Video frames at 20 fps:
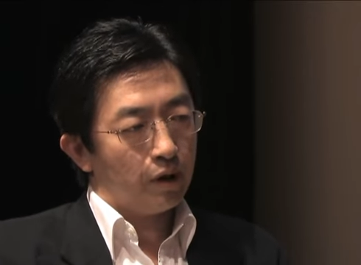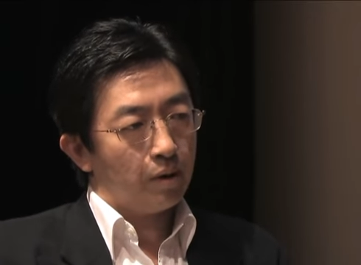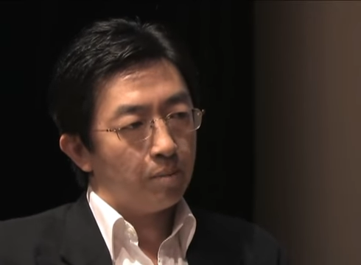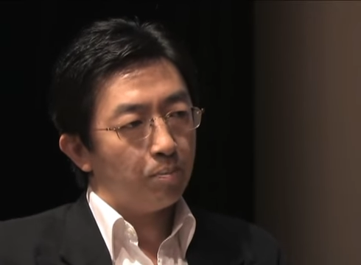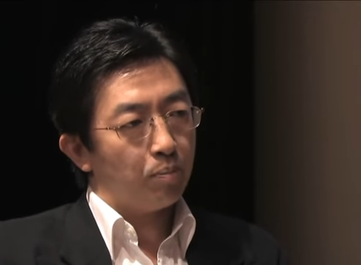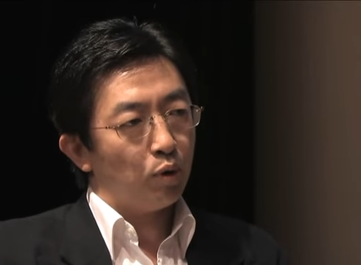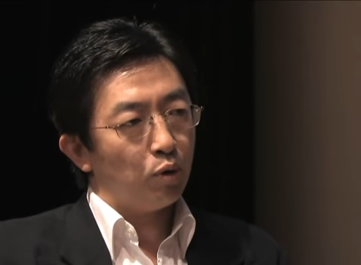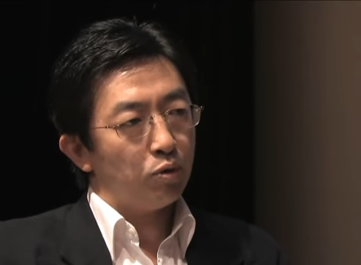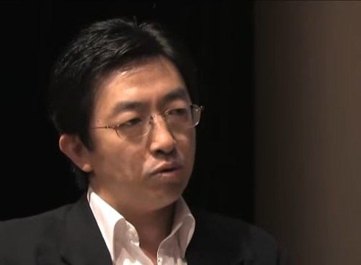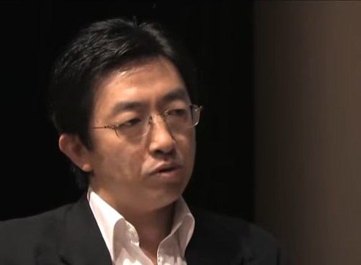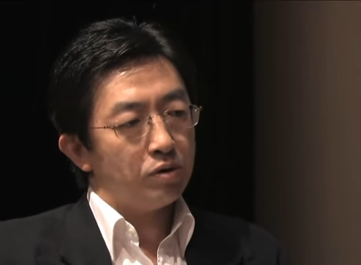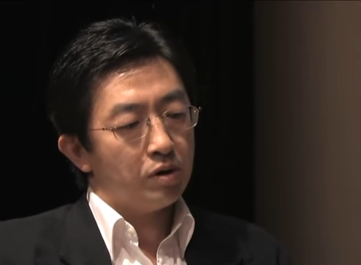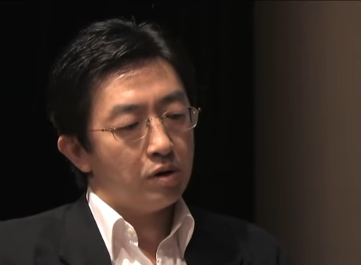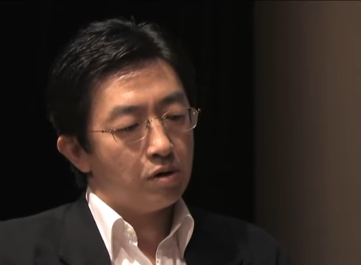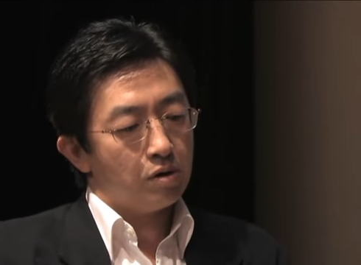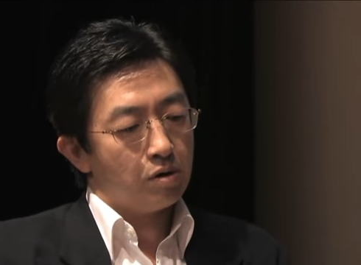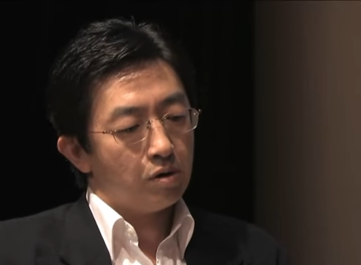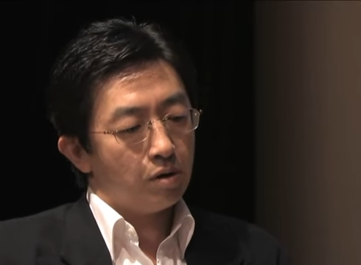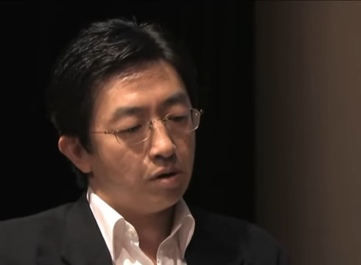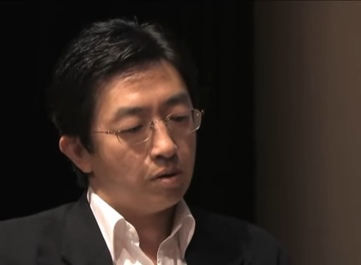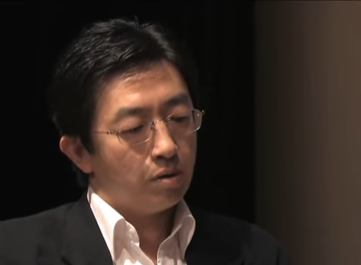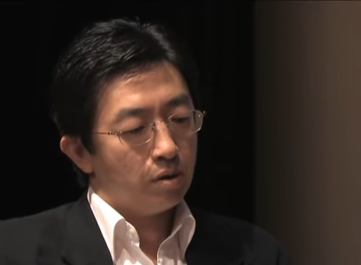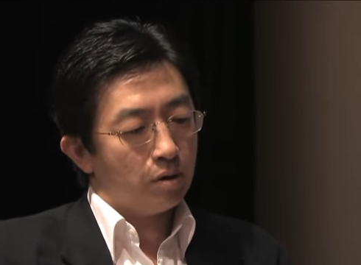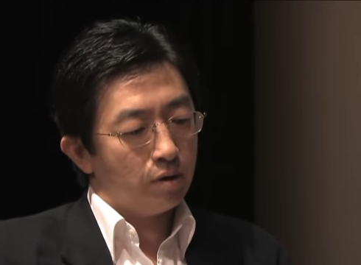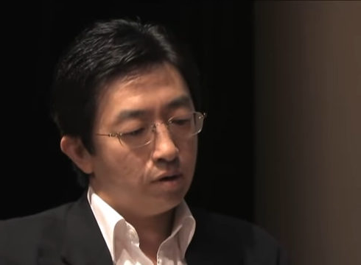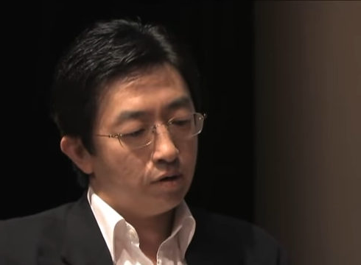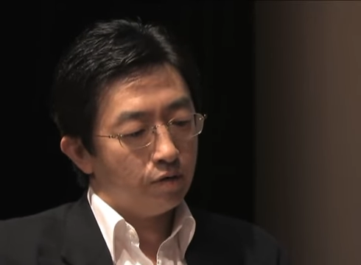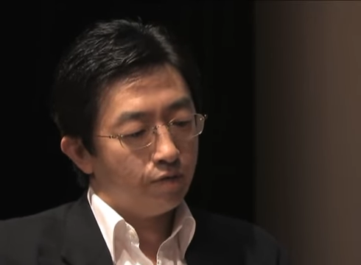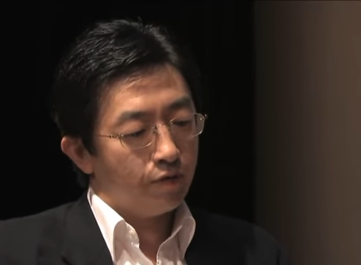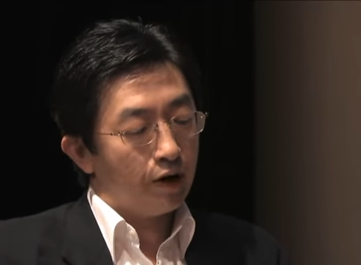and both their
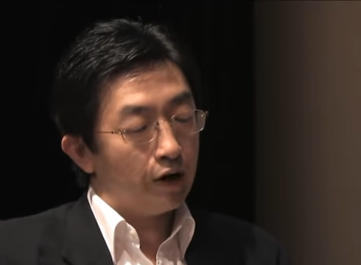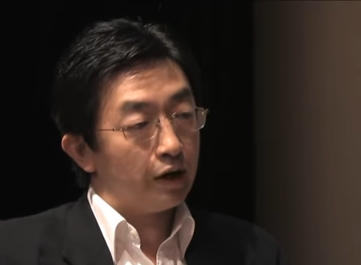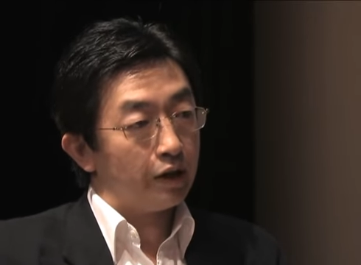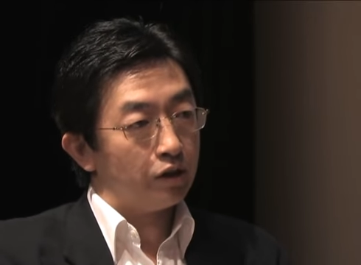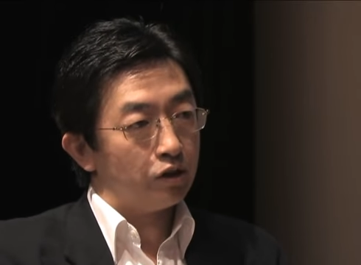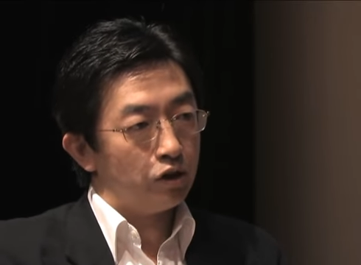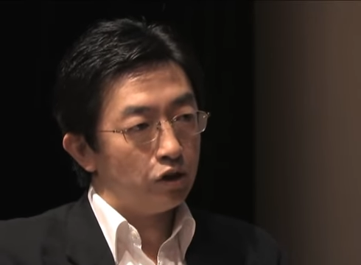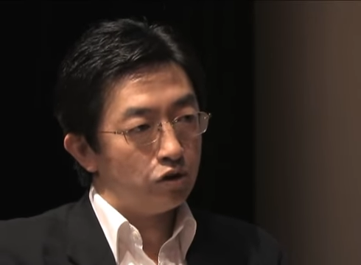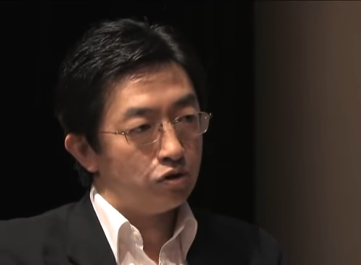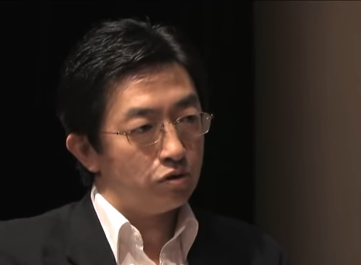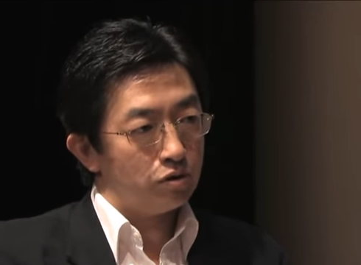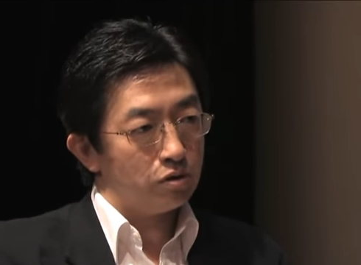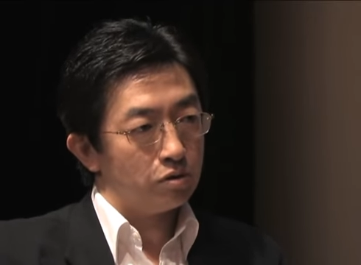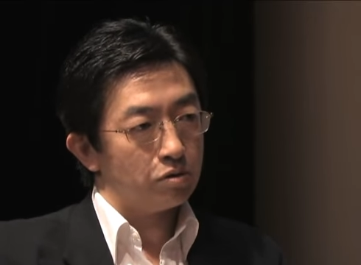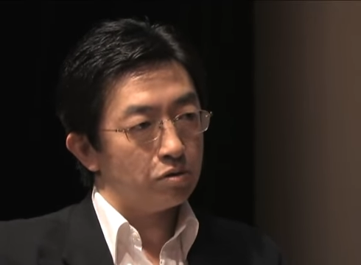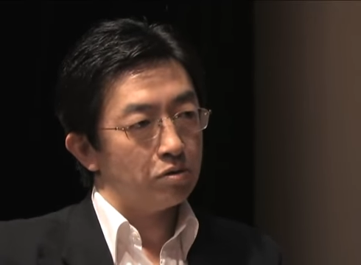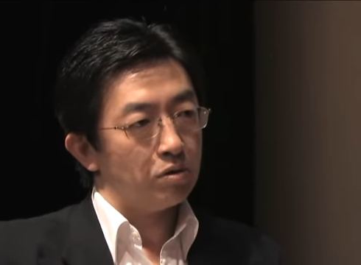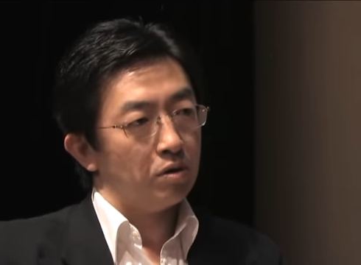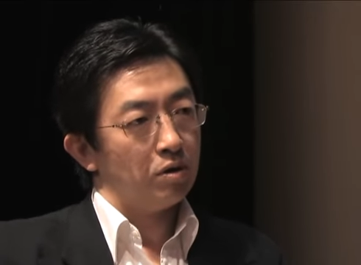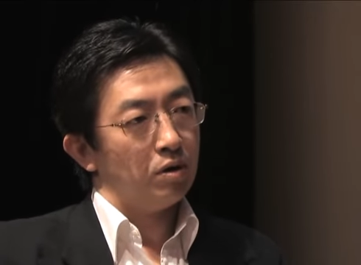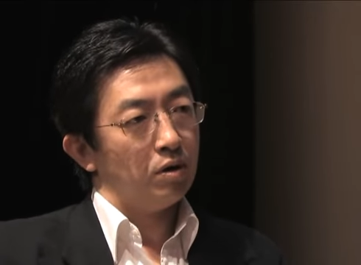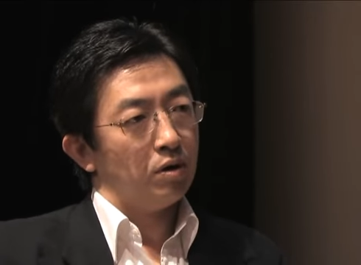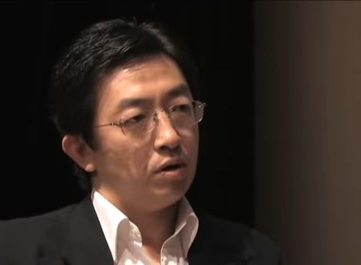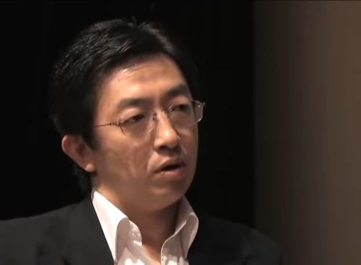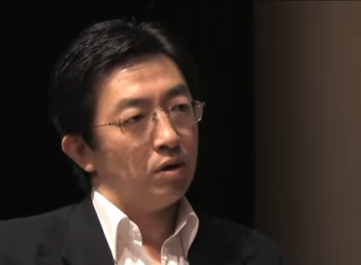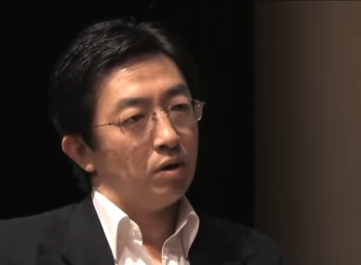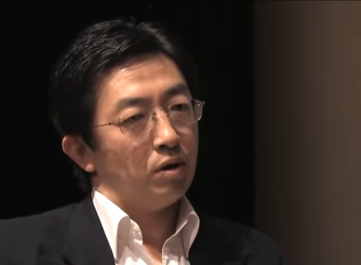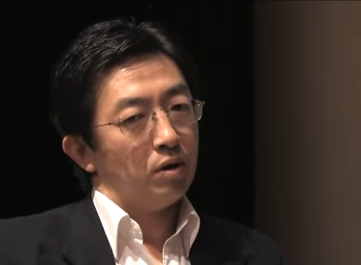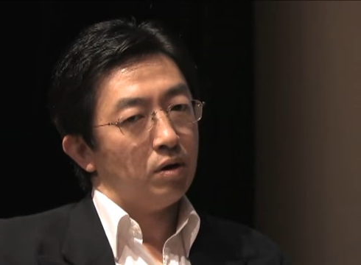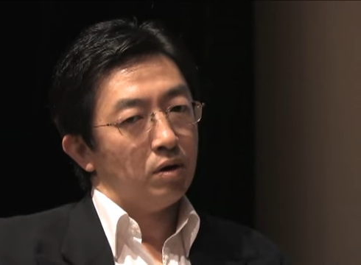uh, violin teachers
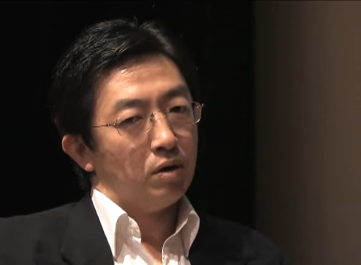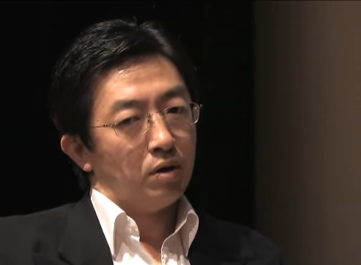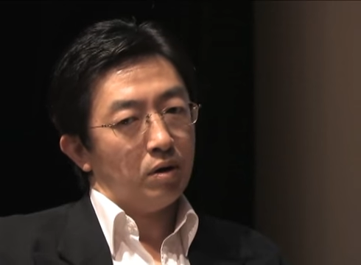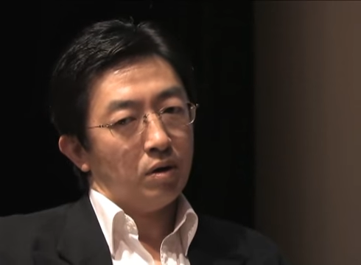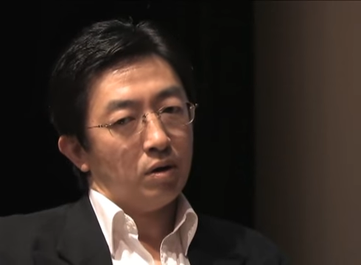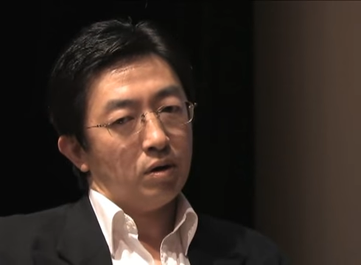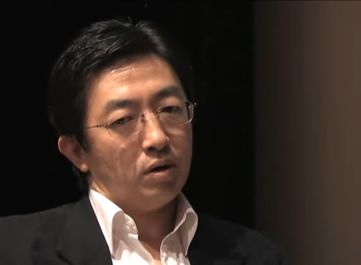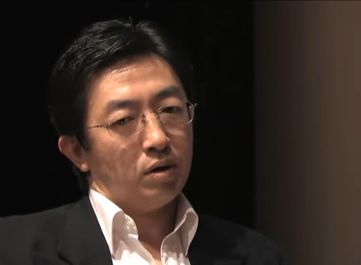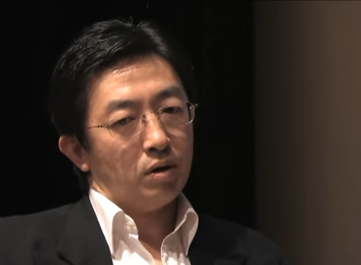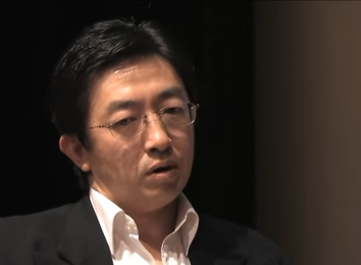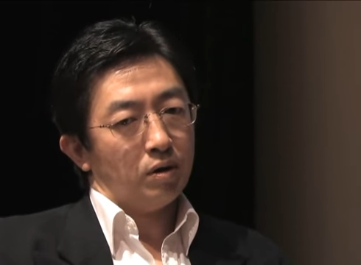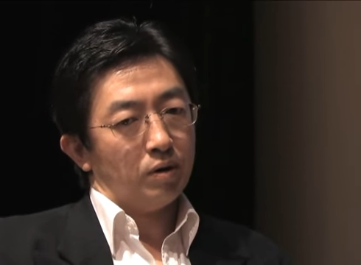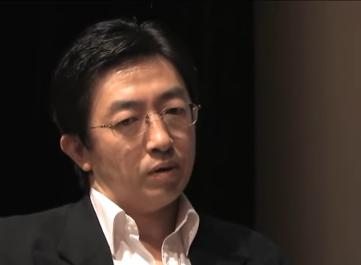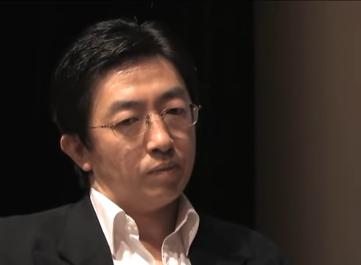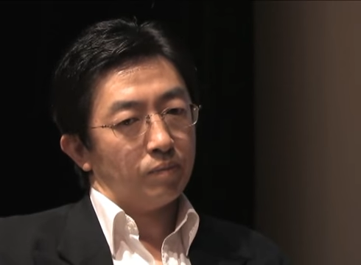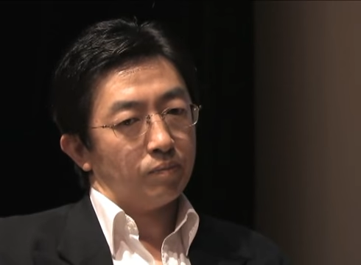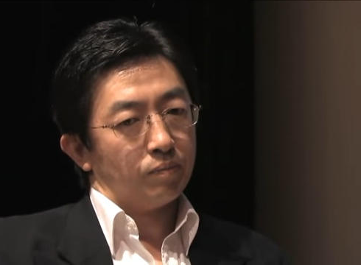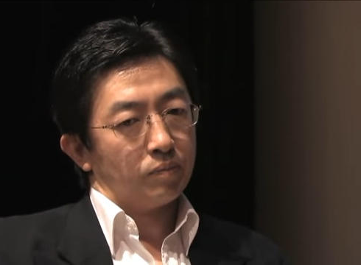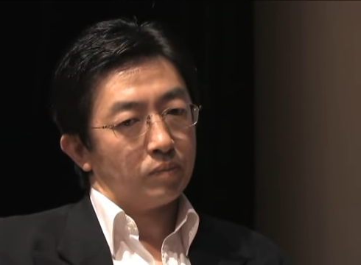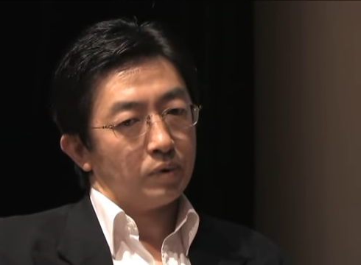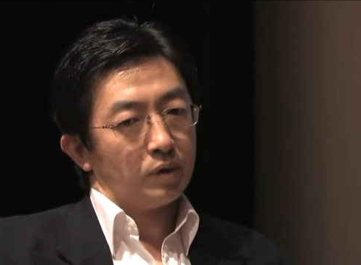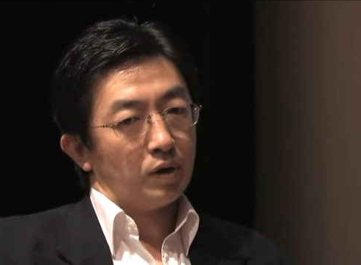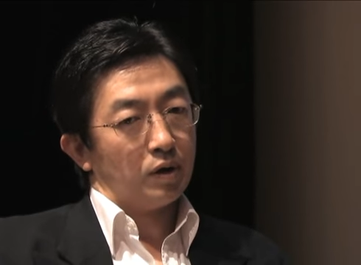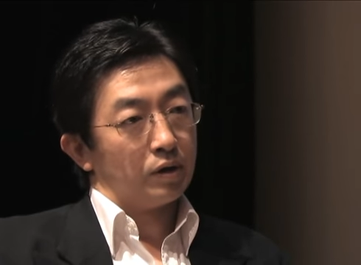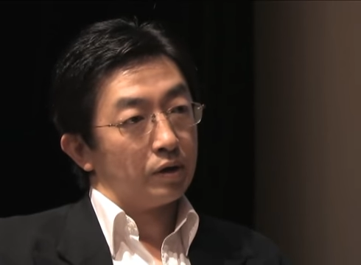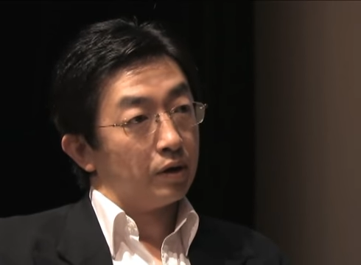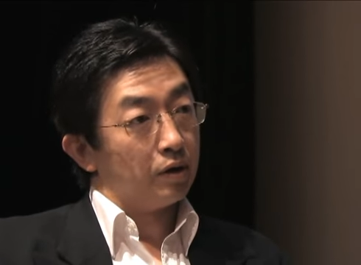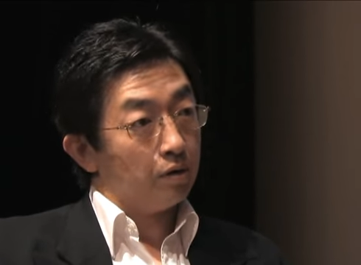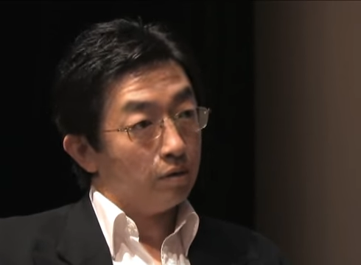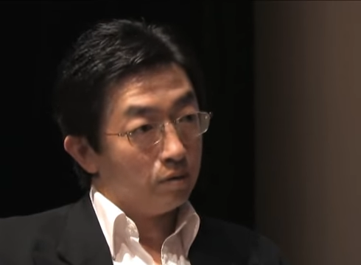um,
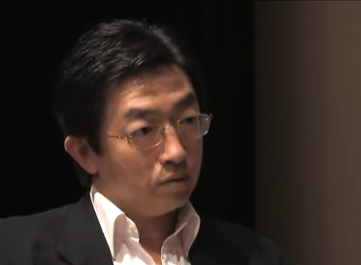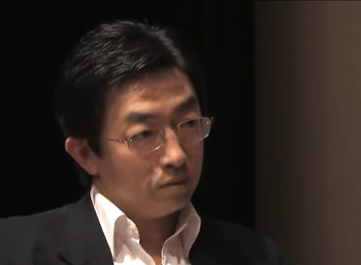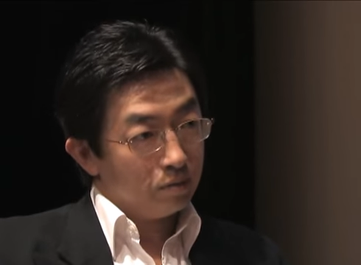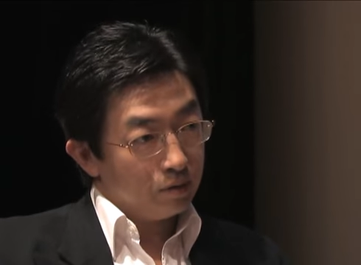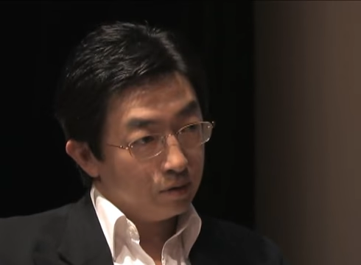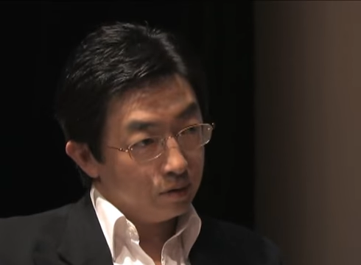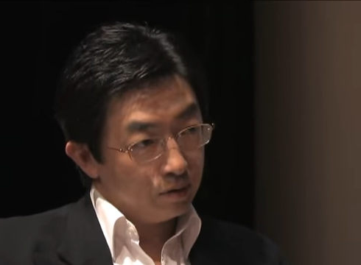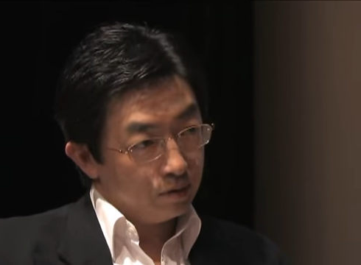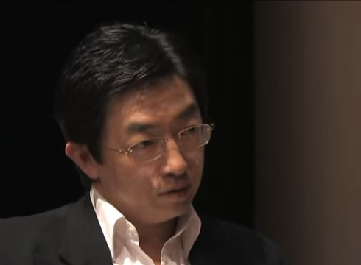got killed.